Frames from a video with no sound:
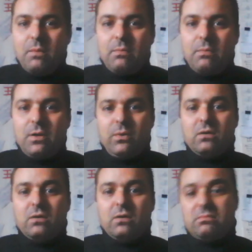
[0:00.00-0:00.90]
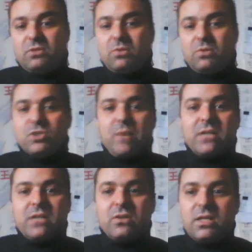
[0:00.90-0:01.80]
We the most part
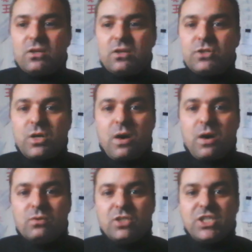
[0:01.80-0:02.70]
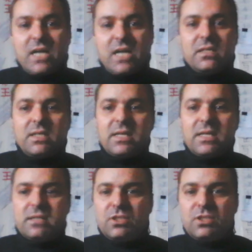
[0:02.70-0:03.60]
only don't know how channeling
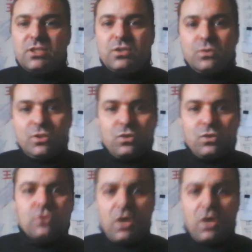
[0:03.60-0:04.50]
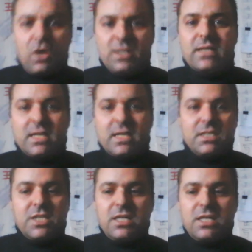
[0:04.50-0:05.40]
and you controlling that
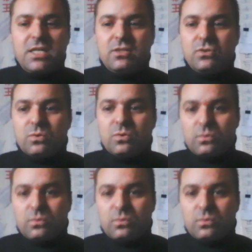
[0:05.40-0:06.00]
energy to